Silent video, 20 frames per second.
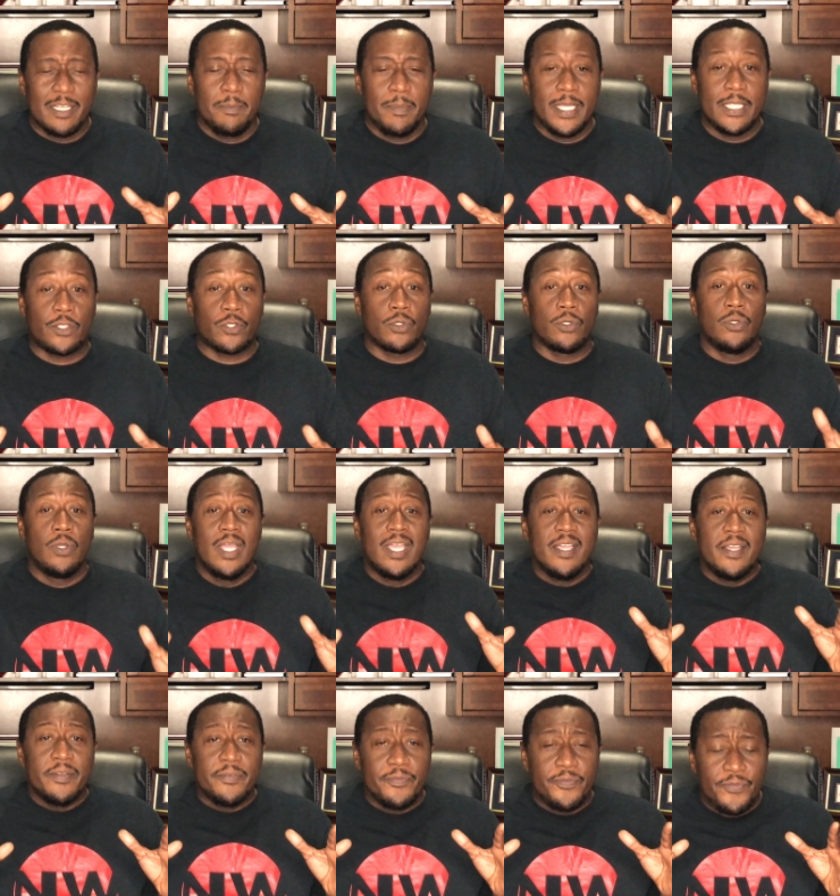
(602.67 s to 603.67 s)
to me through
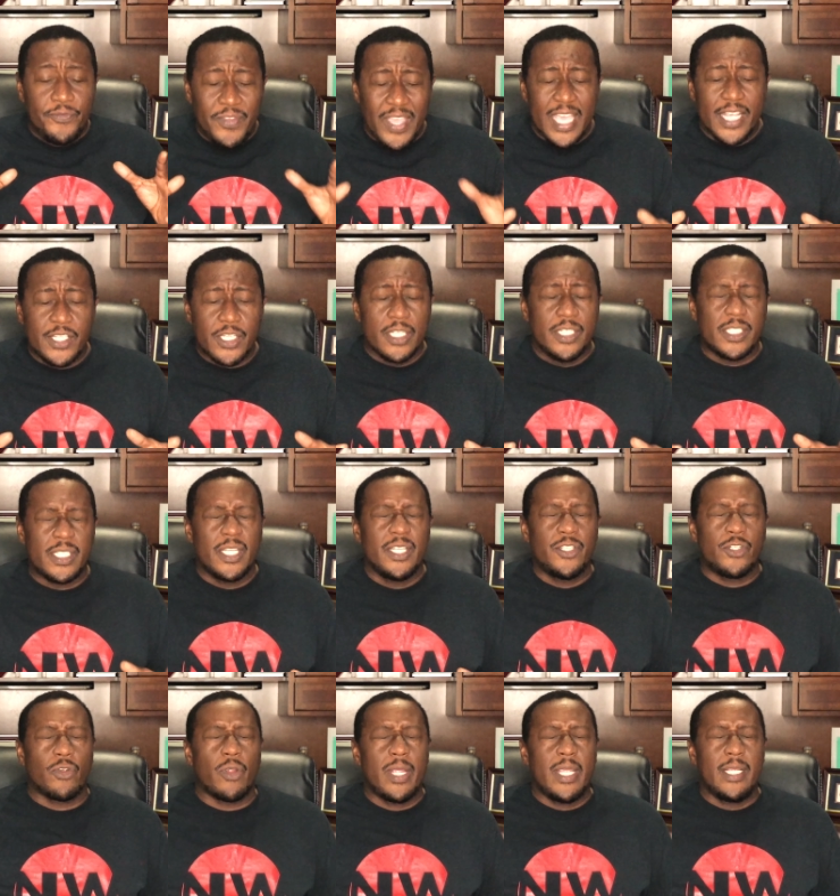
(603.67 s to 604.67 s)
visions and
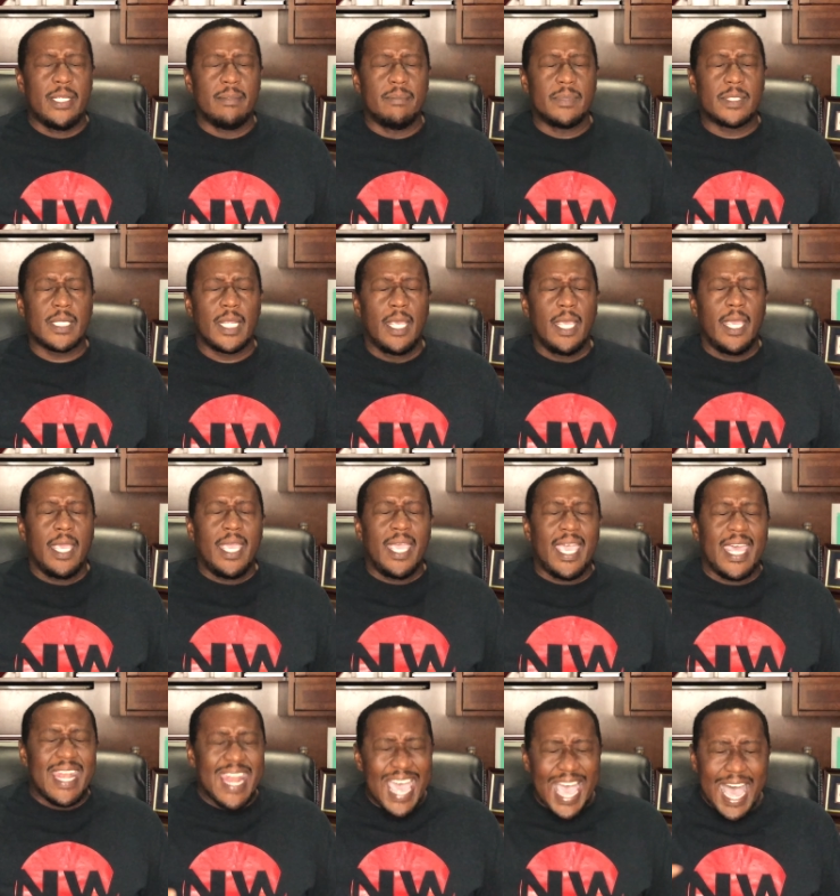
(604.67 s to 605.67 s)
dreams.
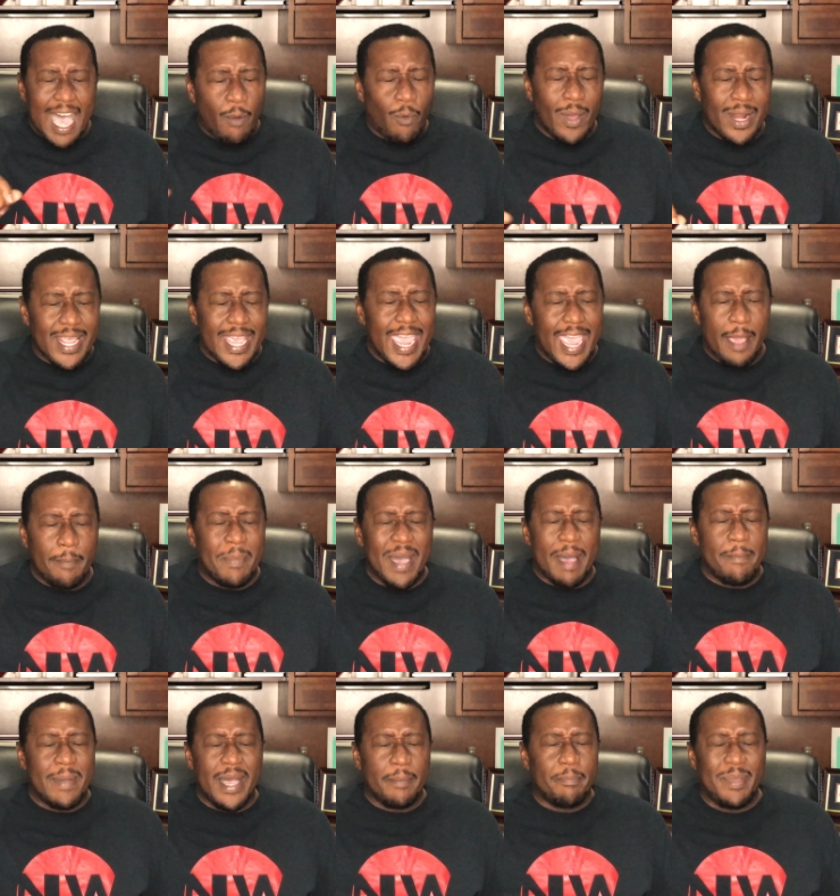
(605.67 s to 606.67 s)
And now I want to have
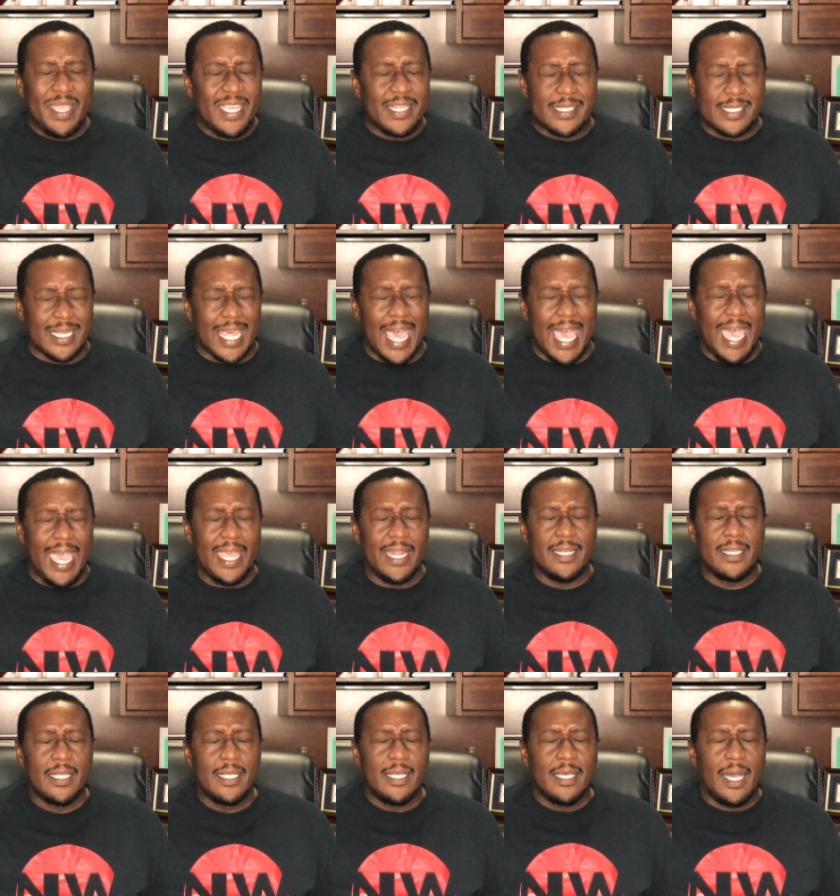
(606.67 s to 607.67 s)
by my bedside
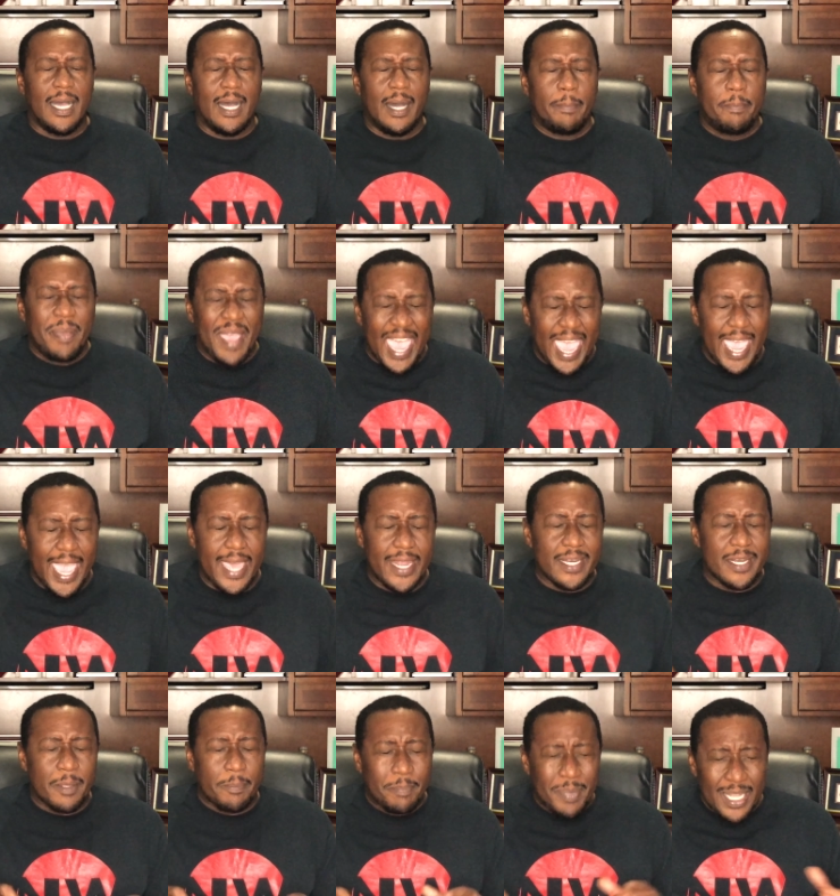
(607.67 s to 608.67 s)
a pad
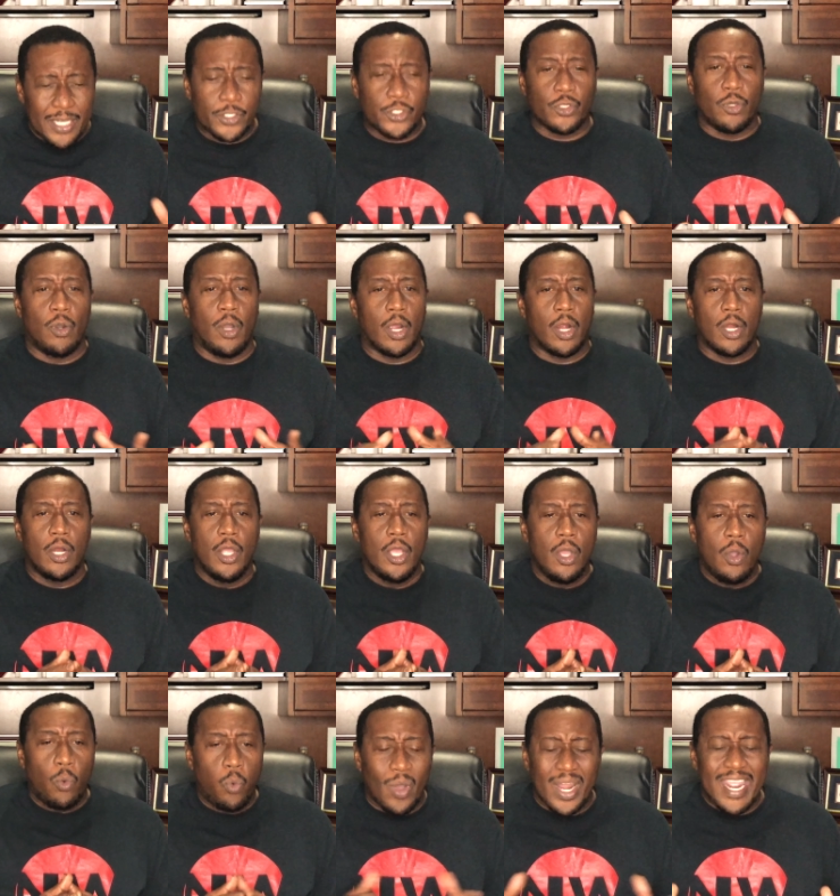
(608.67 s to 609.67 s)
and a pencil or
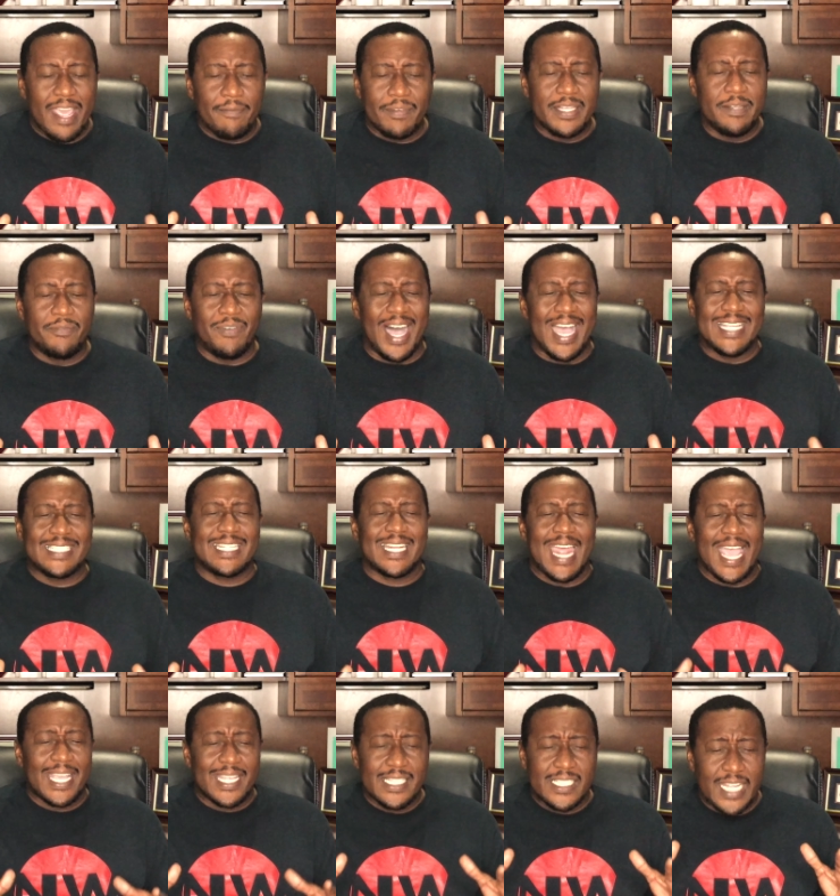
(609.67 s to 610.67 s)
whatever device that
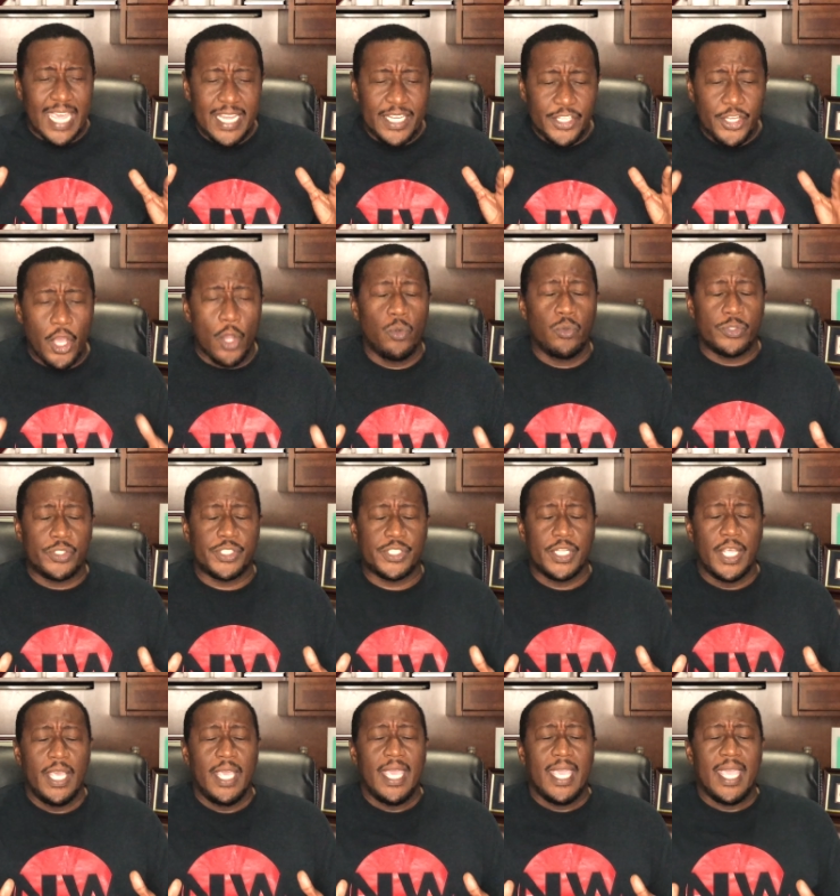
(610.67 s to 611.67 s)
I can take notes
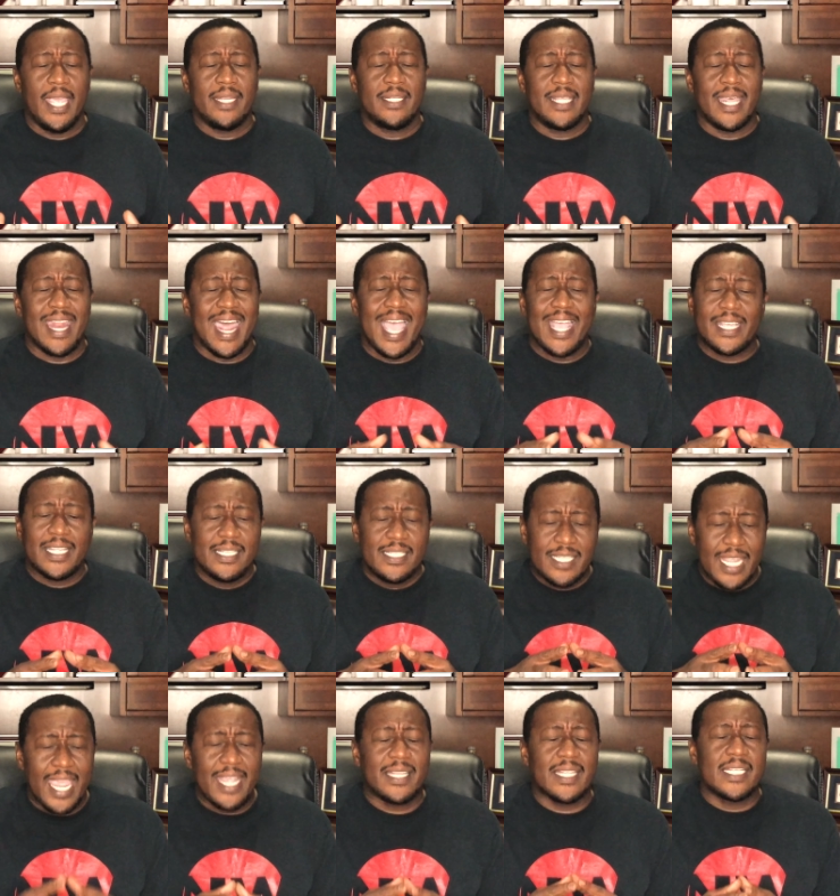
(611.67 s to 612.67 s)
and that I can
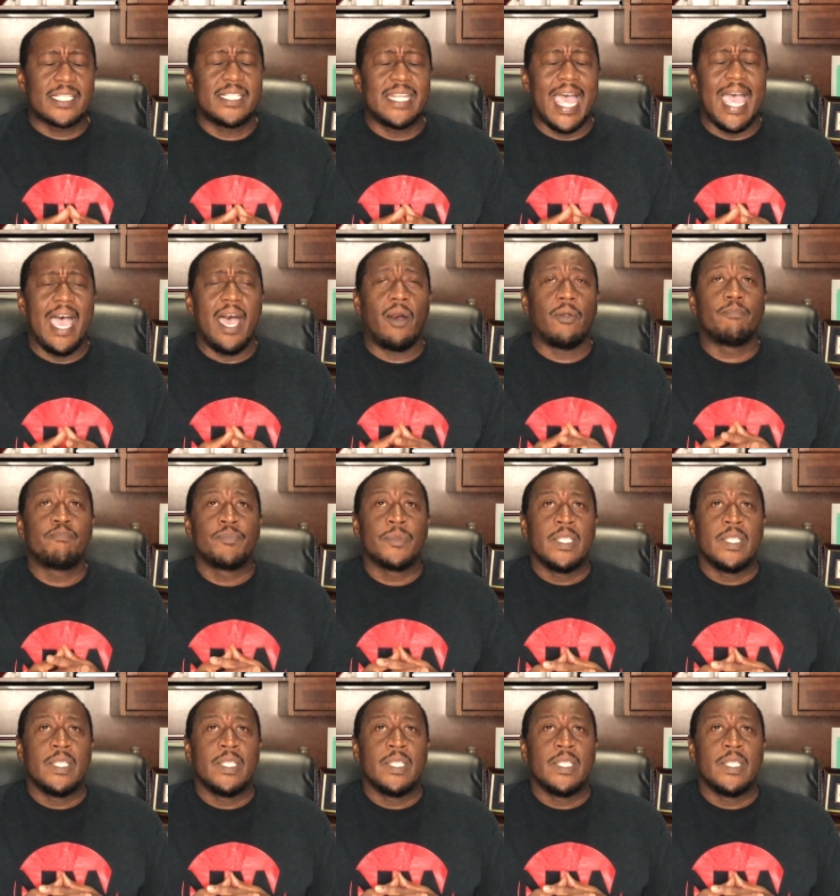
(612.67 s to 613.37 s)
take this down